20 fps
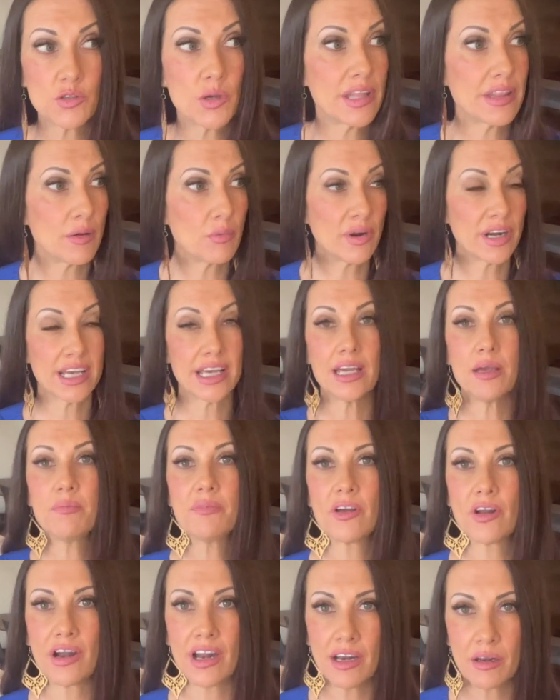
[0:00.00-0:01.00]
why they want to keep
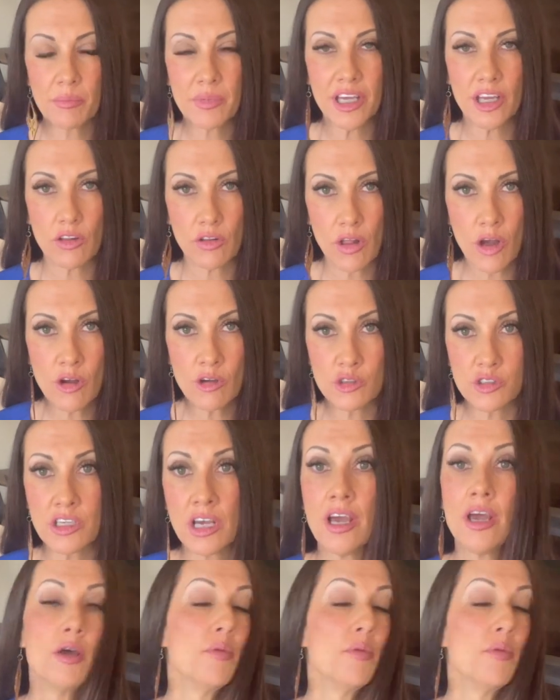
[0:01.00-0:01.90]
their enemy close,